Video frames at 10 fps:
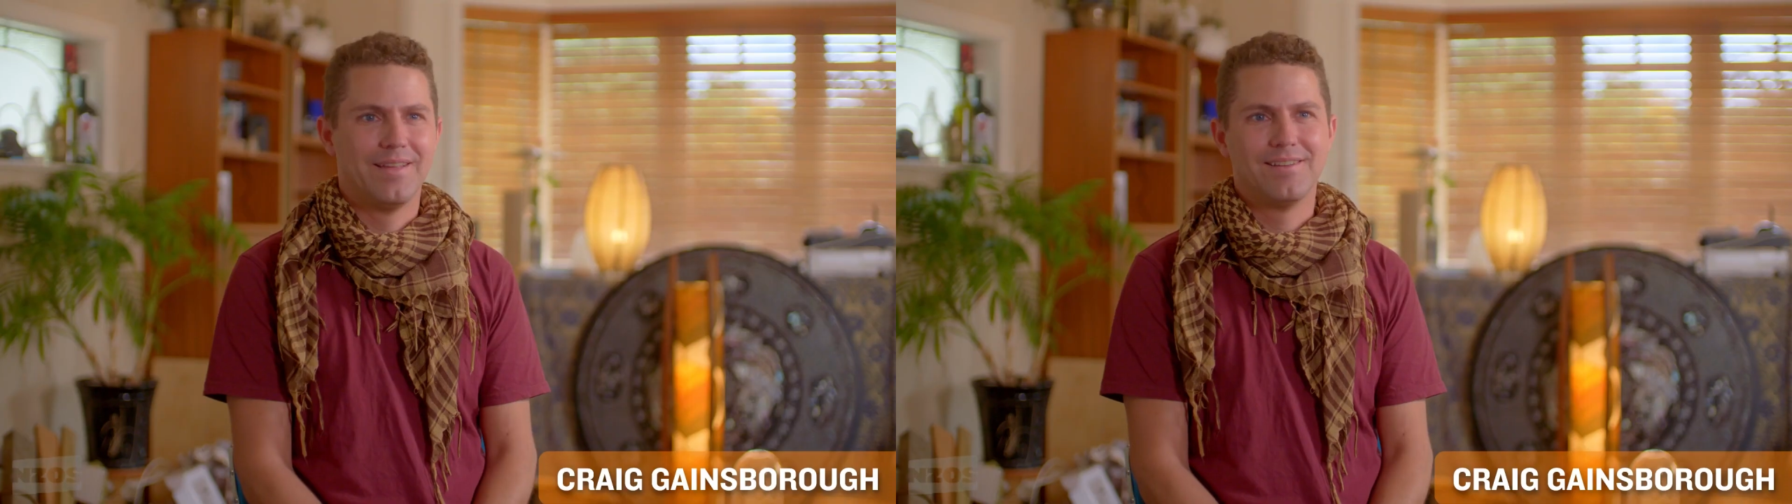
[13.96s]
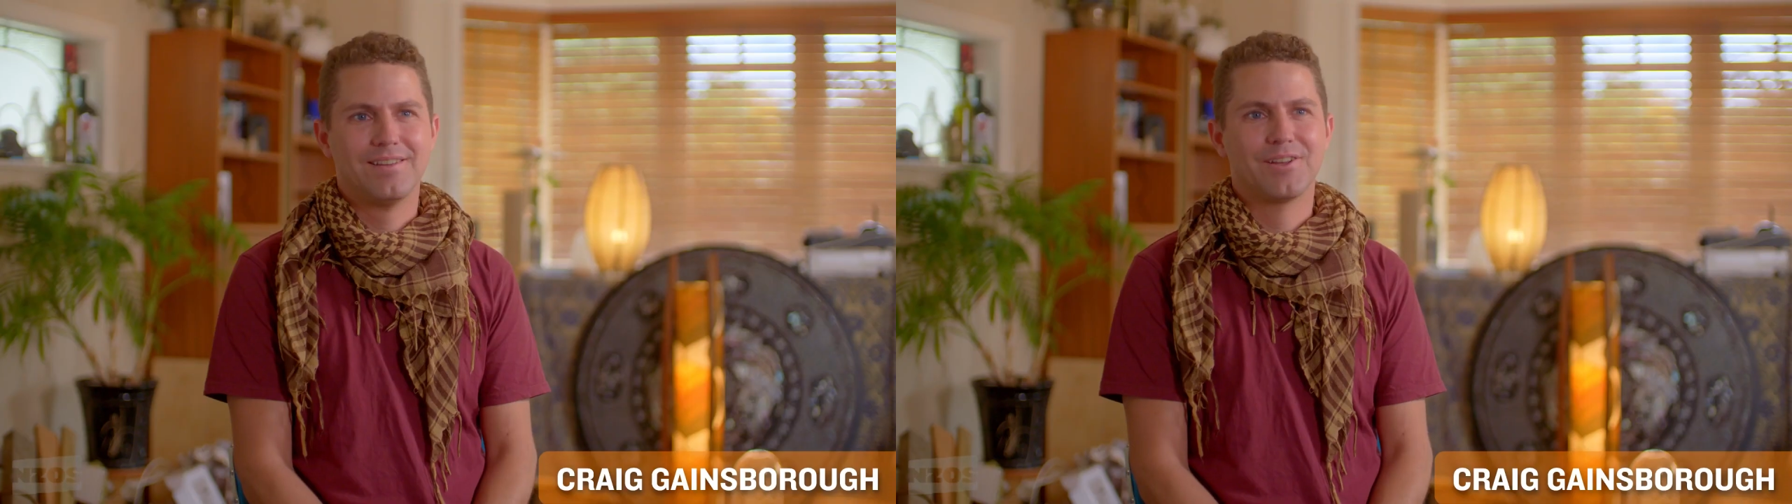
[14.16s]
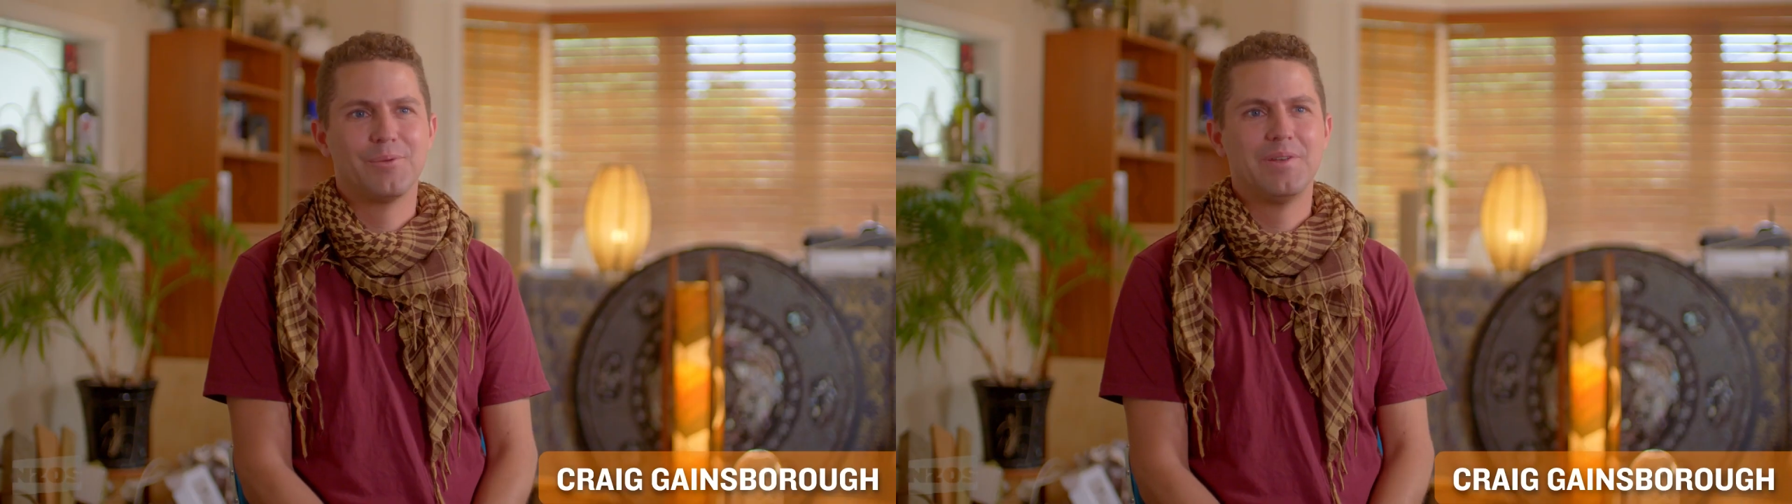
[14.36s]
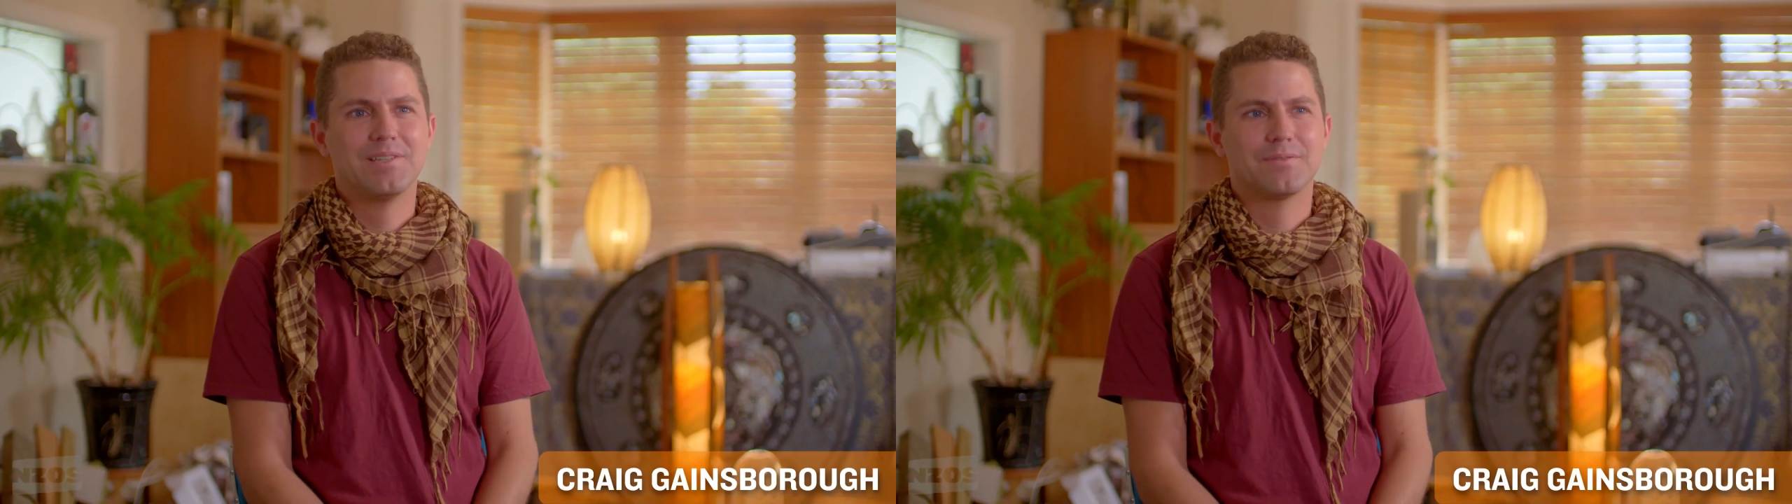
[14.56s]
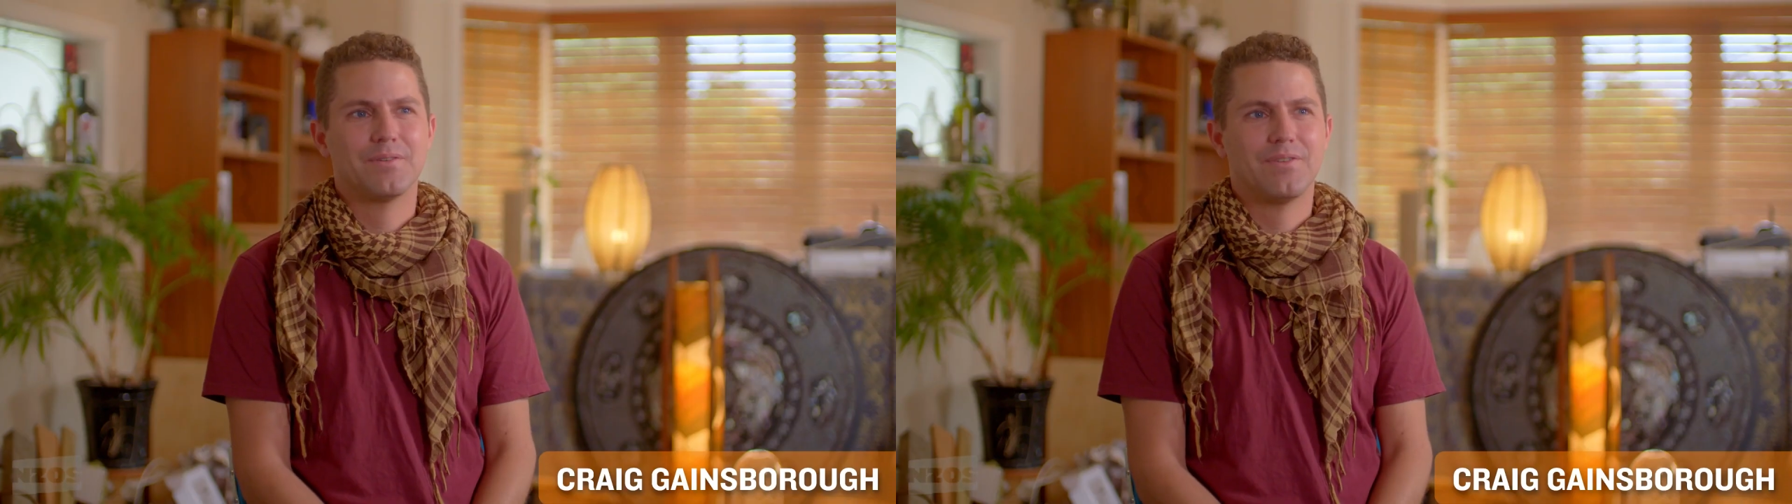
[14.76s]
I think a good
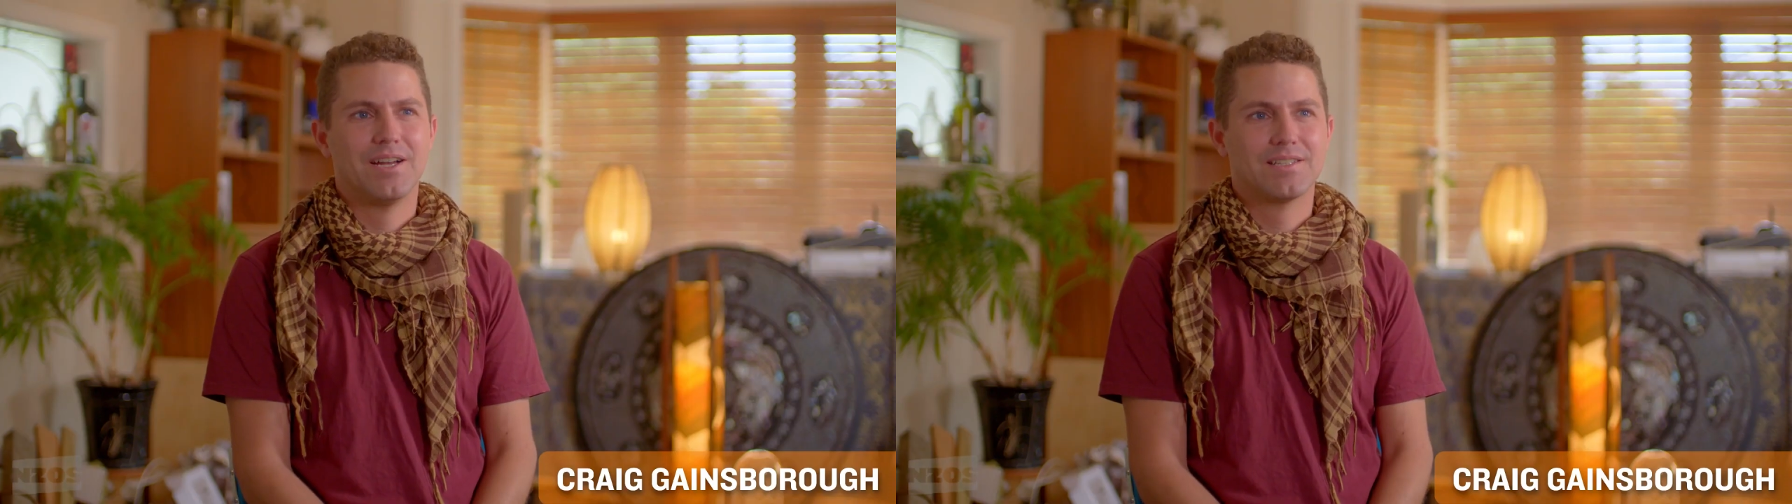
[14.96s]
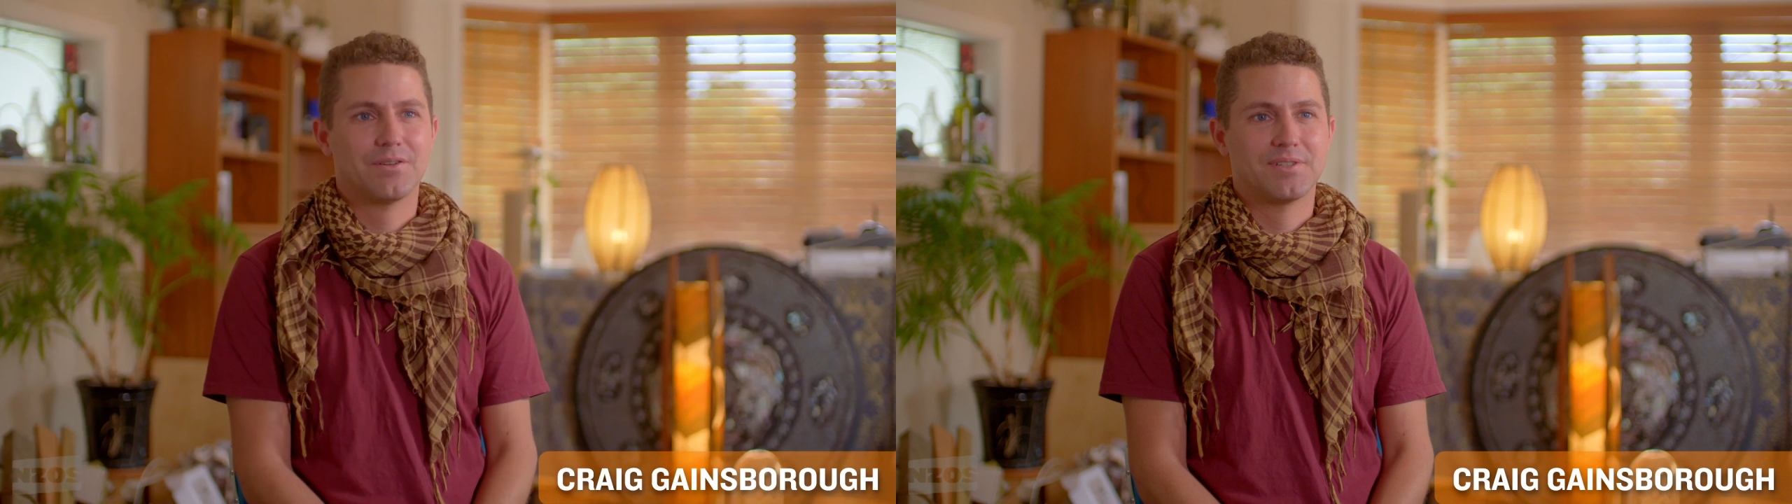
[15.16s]
piece of advice I